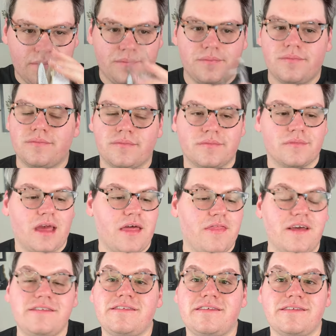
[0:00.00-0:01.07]
Mm,
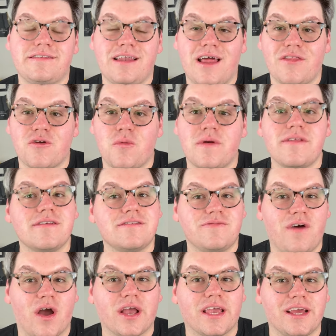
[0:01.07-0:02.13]
this is another one that's
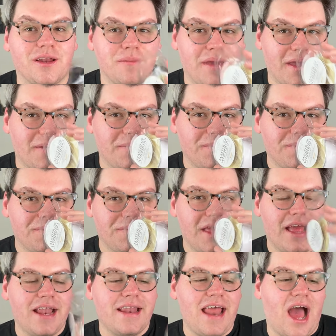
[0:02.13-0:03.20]
funky to me.
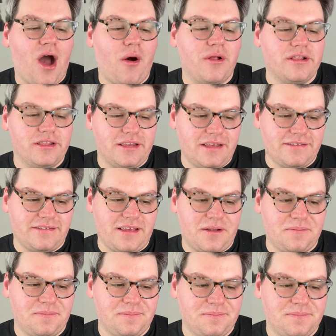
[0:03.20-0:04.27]
Now,
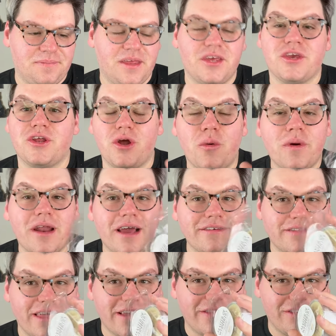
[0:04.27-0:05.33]
listen. You know what I
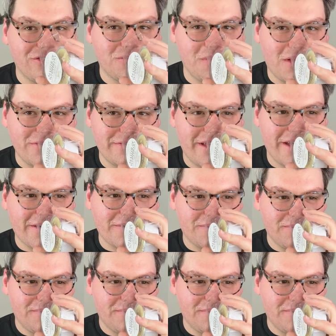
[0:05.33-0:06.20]
think this smells like?